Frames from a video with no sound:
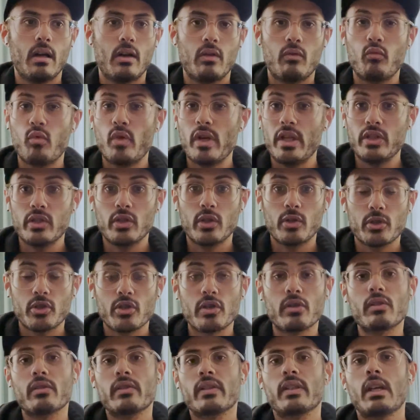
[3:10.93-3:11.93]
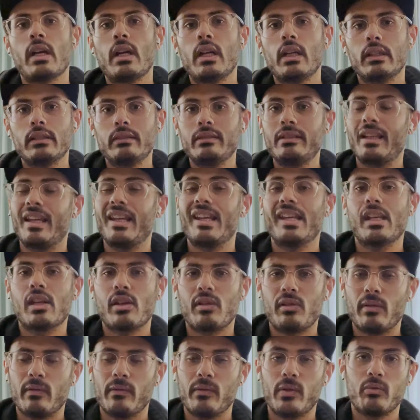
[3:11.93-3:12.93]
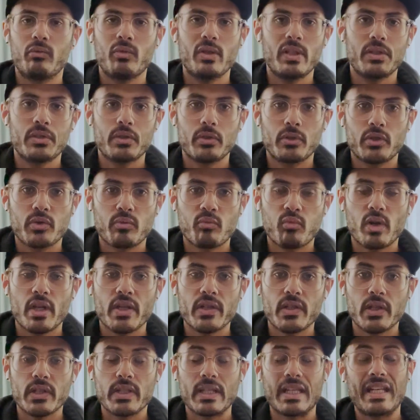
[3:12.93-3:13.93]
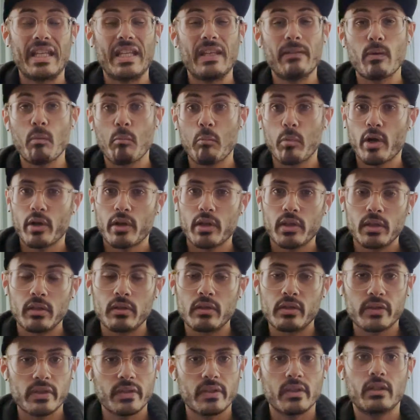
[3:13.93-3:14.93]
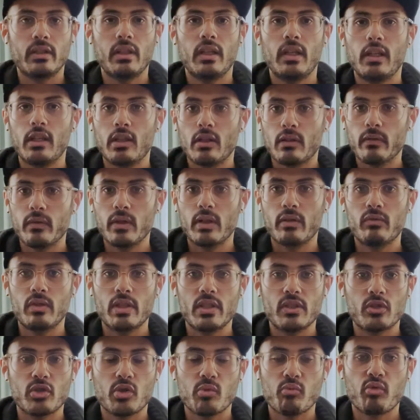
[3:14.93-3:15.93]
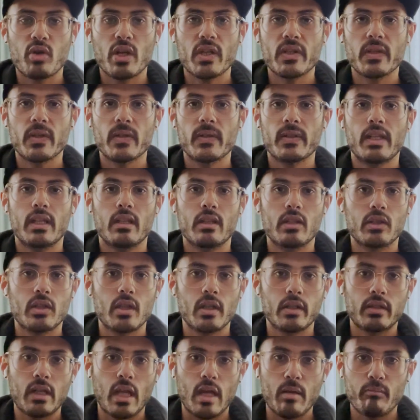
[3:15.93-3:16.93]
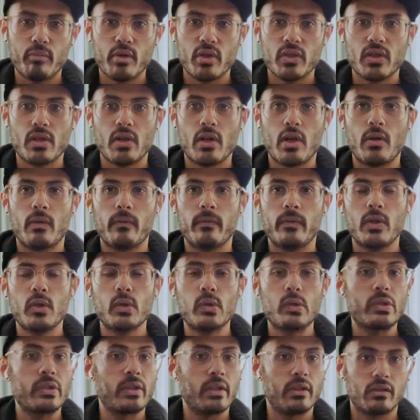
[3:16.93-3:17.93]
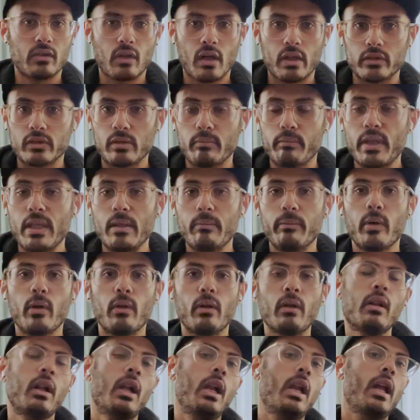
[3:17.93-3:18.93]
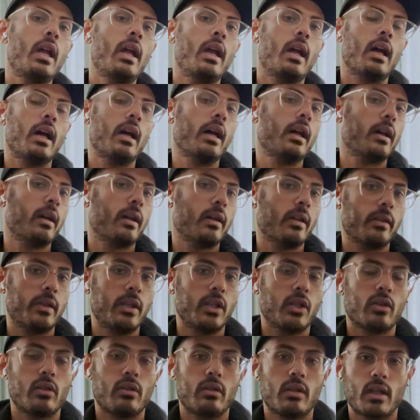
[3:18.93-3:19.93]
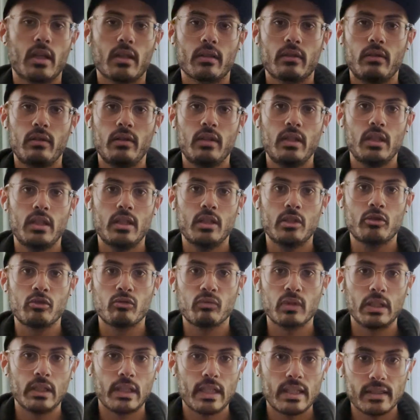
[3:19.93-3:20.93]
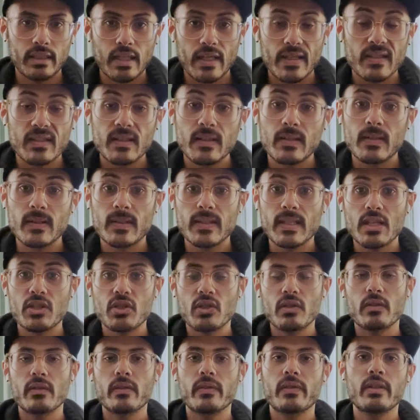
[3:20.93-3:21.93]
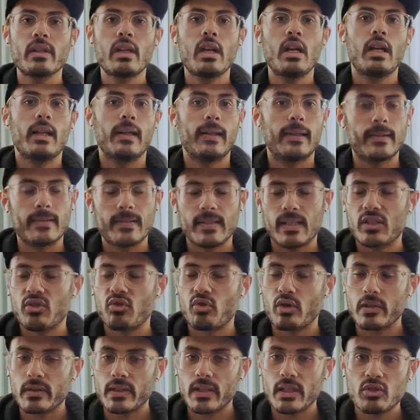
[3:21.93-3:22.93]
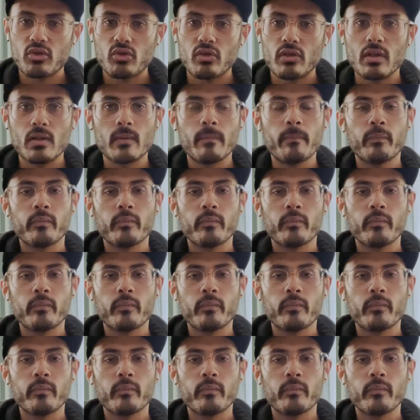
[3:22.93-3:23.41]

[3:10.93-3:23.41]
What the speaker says: researchers take care of the research process, and even marketers take care of the research process. They conduct the in-person interviews, they talk to people, they conduct the guerrilla testing sessions, etc., etc.